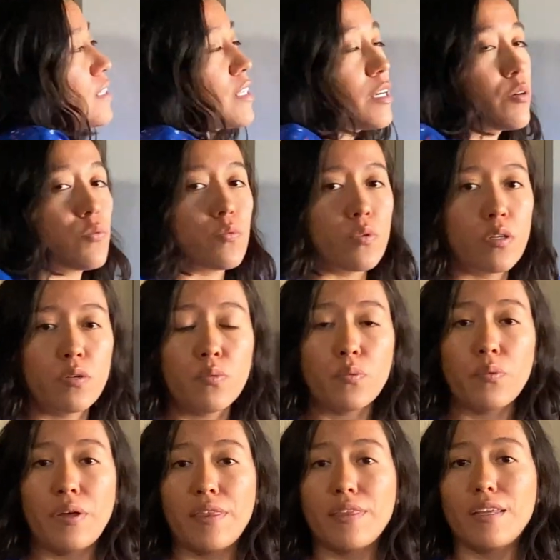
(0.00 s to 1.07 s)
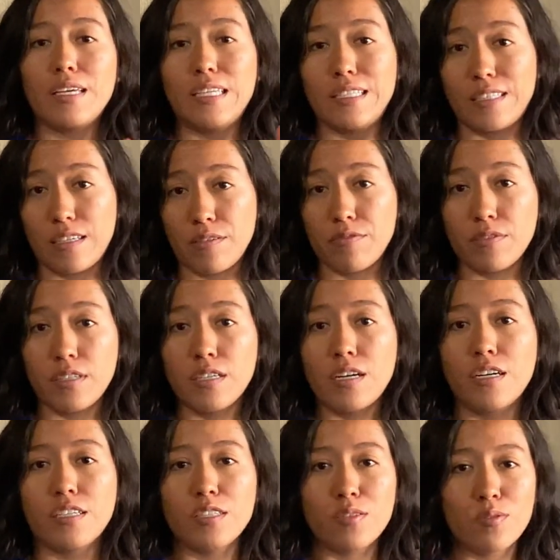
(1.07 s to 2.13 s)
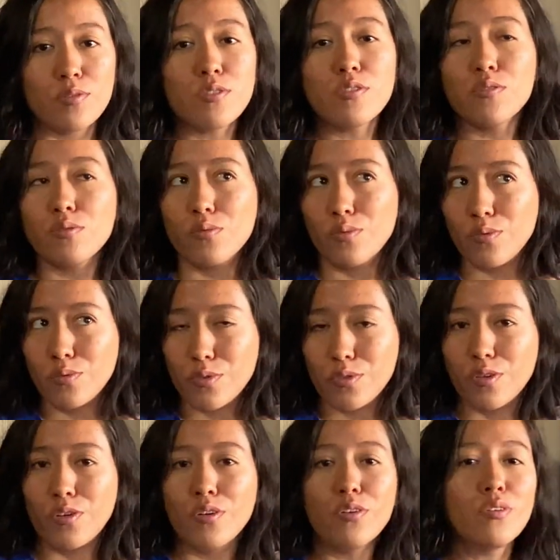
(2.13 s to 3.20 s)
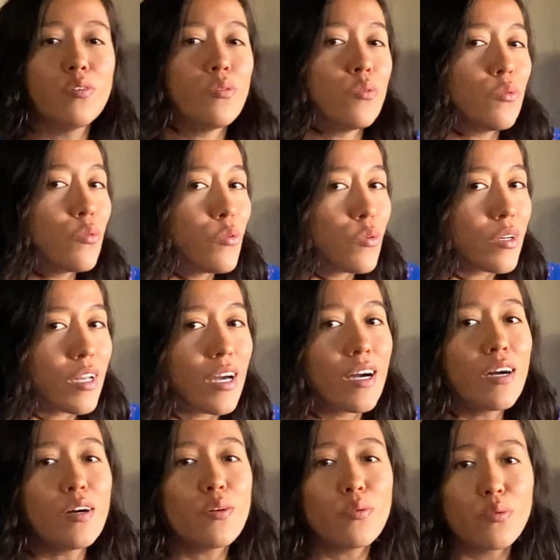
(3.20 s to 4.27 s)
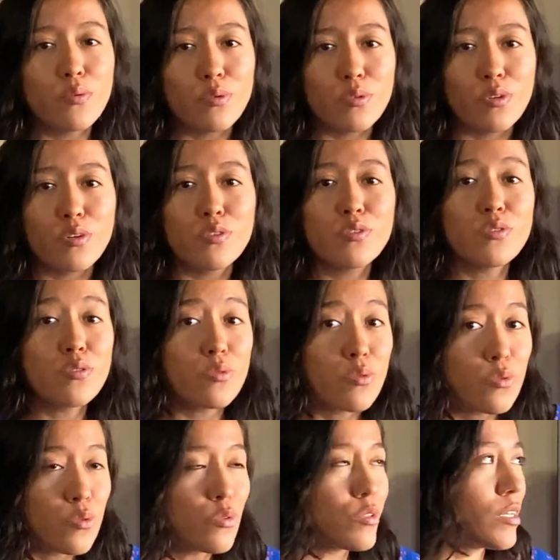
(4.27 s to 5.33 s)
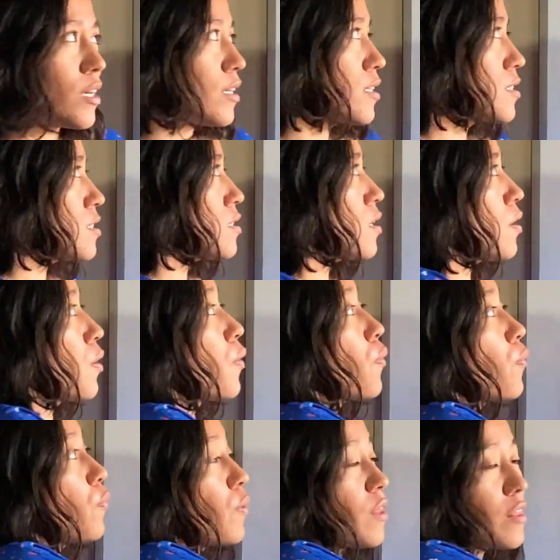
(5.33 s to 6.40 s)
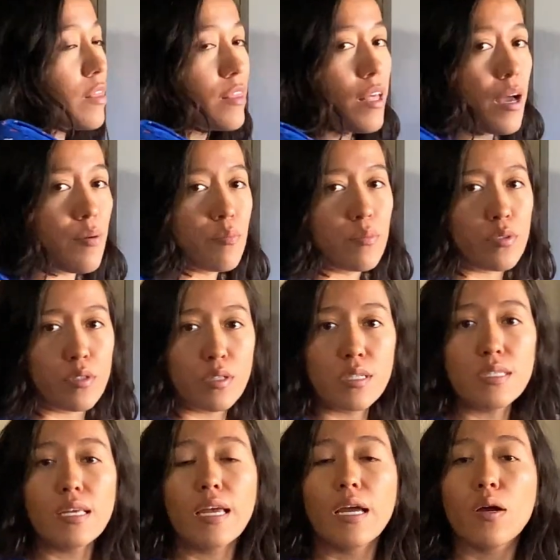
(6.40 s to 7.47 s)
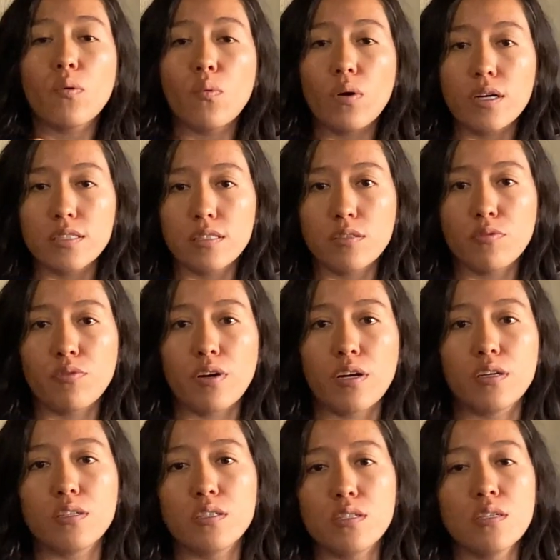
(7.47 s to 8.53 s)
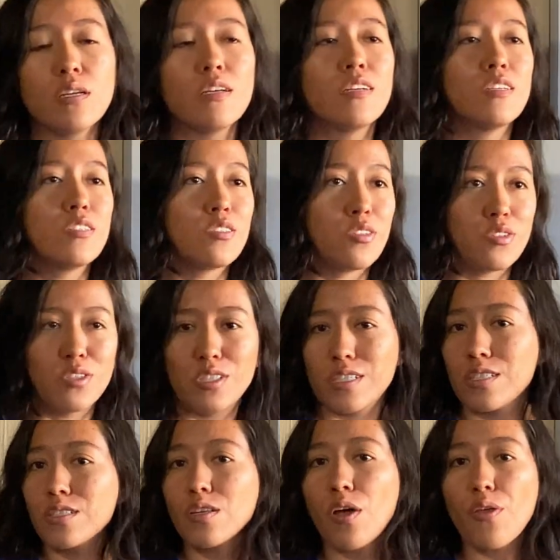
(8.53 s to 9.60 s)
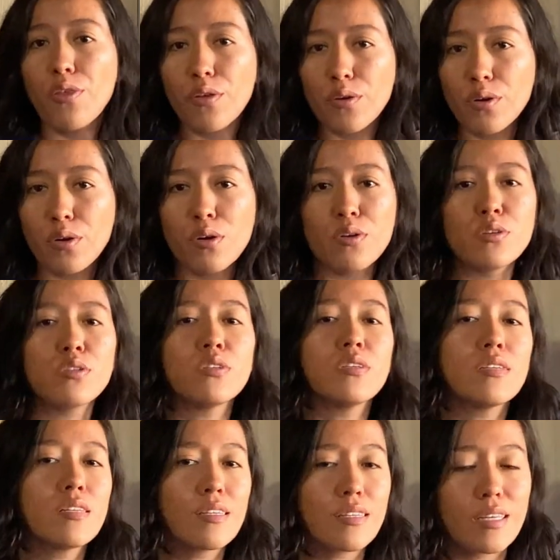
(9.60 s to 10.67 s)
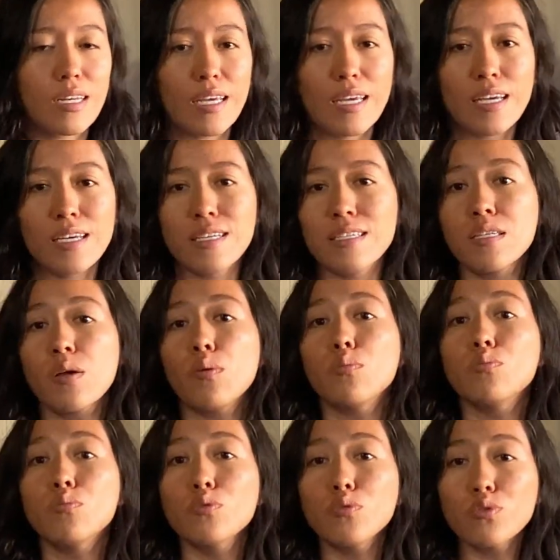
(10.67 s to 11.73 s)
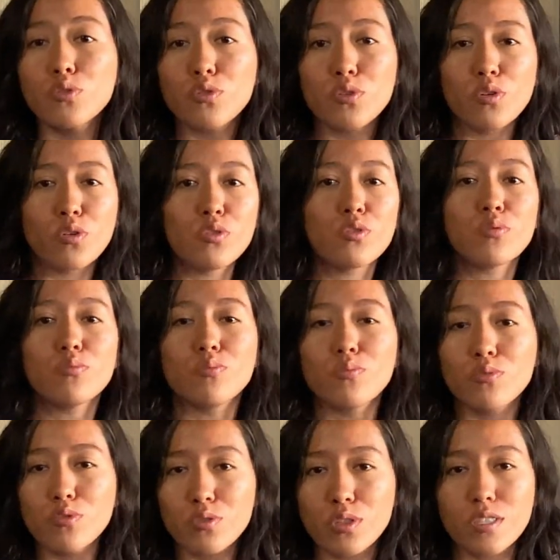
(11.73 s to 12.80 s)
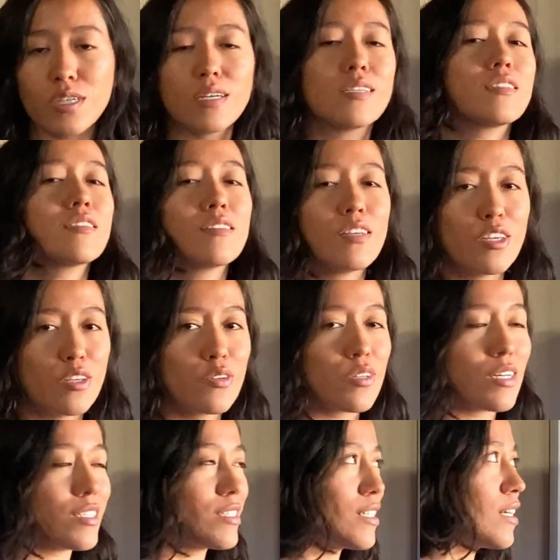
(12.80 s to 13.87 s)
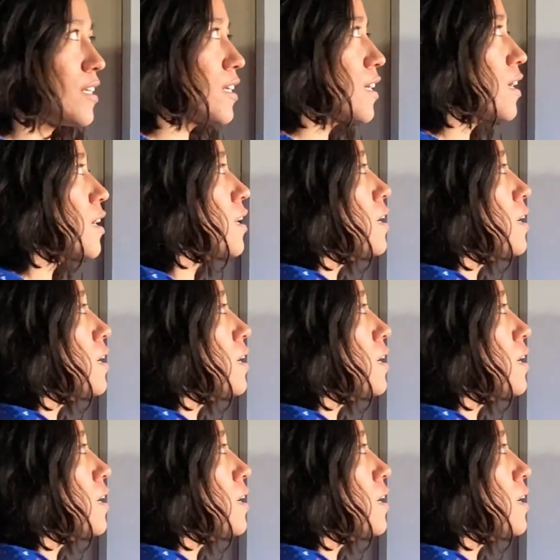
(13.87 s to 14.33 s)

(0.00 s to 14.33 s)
can work with indefinite articles, uno, una, unos, unas, with numbers and quantifiers, such as dos, tres, muchos, muchas, you get the idea.